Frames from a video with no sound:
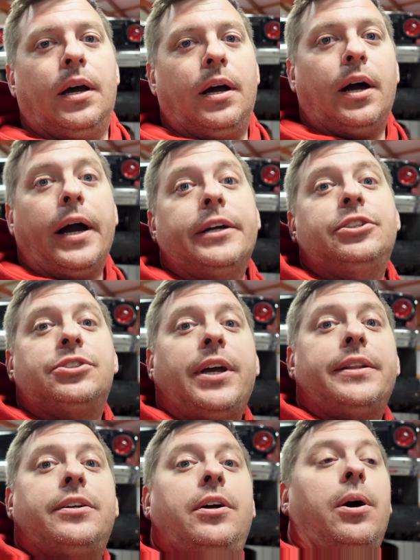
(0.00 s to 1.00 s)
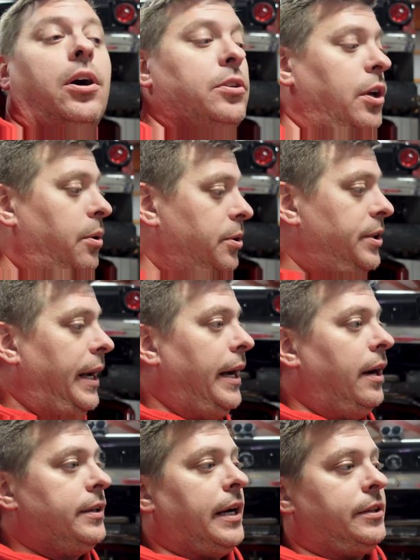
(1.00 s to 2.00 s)
All right, I just got the car lowered
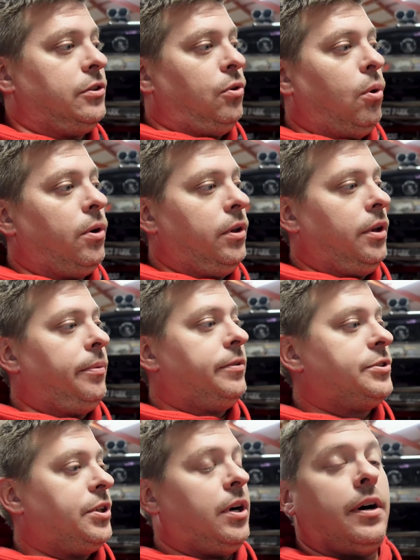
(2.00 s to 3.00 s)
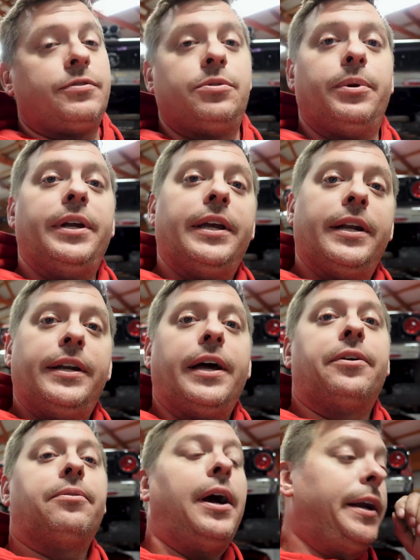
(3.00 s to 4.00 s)
down, got the coilovers off so we can get it
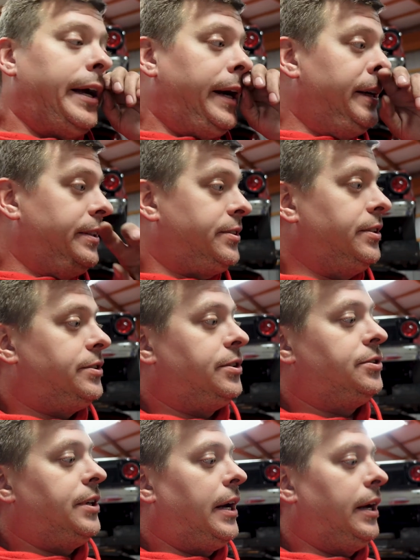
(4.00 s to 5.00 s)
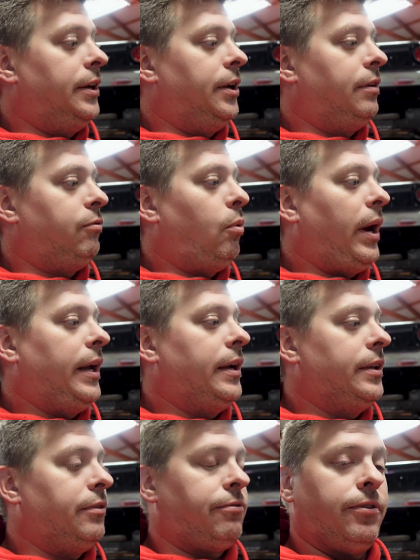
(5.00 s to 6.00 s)
down to ride height, since there's not enough weight
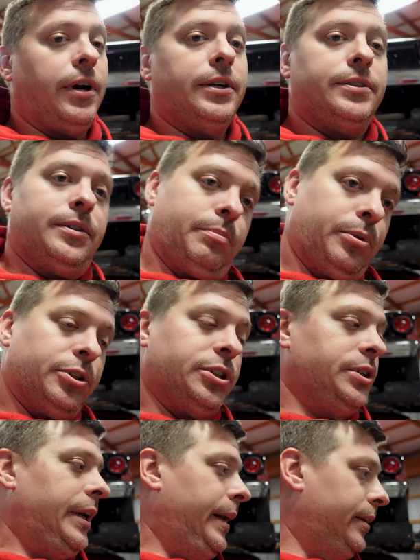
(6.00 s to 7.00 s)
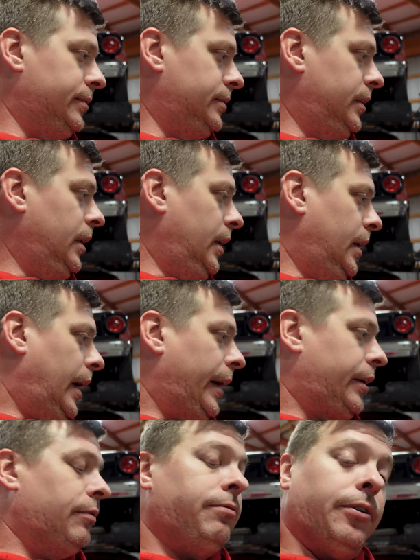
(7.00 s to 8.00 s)
in the front to push it down. I
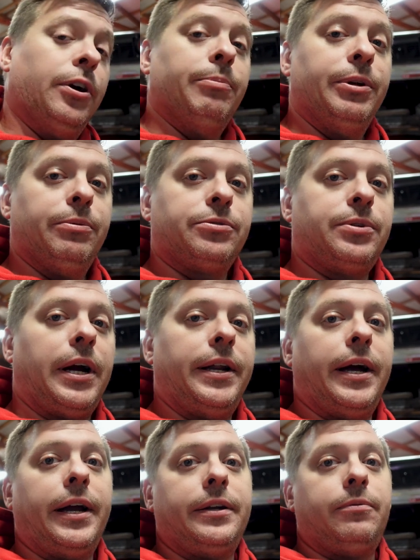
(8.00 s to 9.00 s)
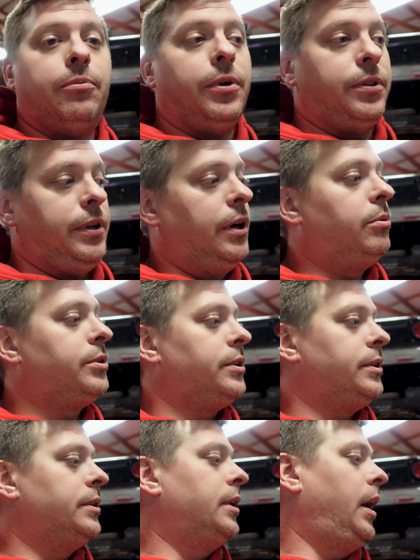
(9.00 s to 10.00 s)
confirmed it was ride height with the
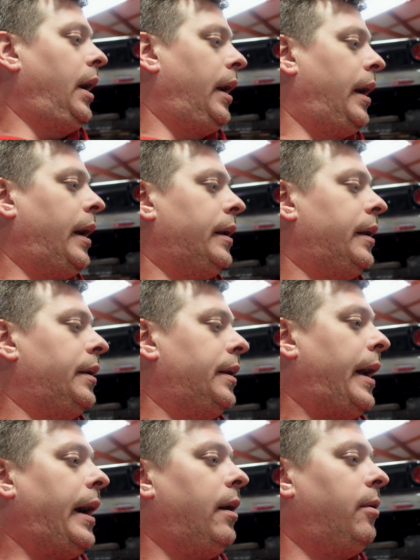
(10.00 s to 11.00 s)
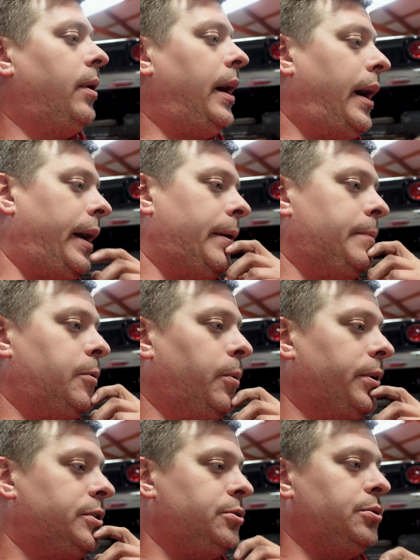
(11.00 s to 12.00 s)
owner, and now I am
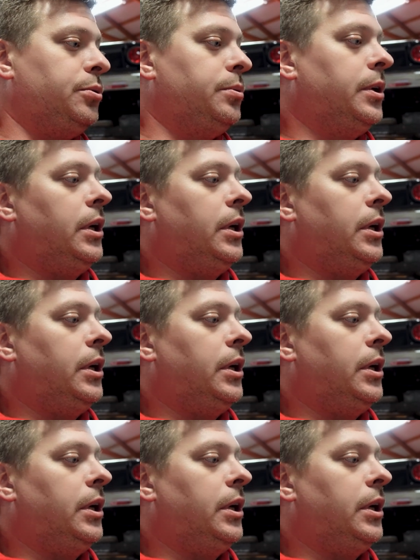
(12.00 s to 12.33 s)
going to